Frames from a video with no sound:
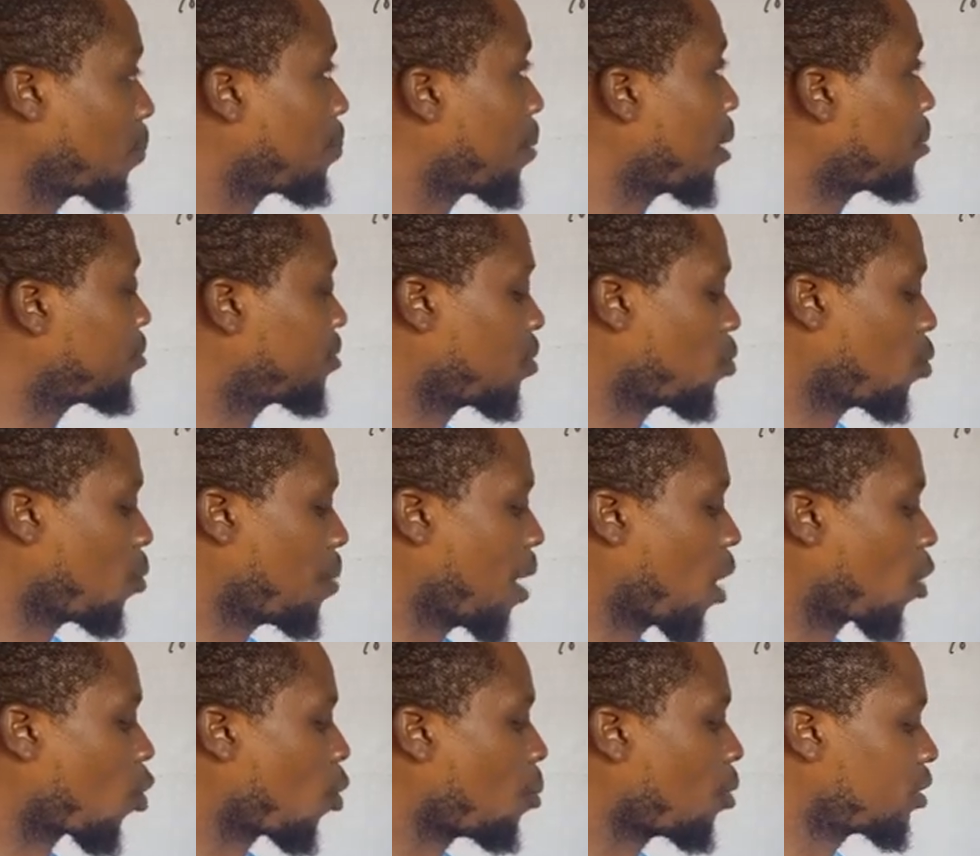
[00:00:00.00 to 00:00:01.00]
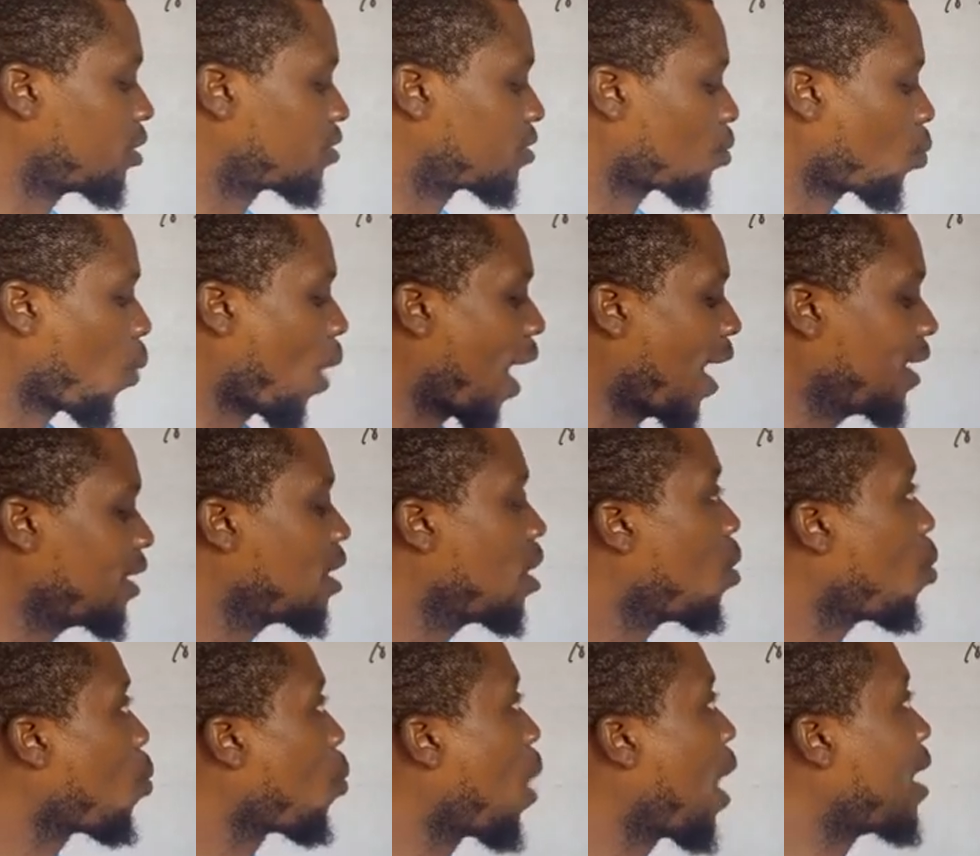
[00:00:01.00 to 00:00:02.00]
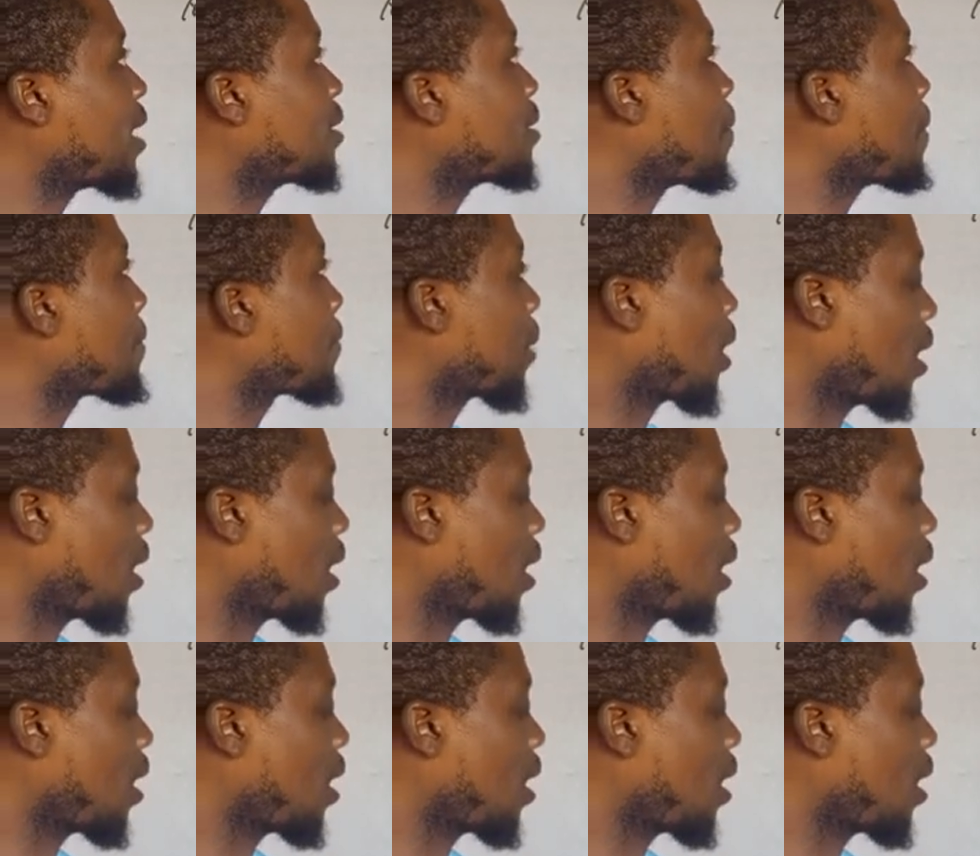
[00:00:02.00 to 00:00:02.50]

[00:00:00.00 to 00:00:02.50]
Pepsi will be our commodity Y, while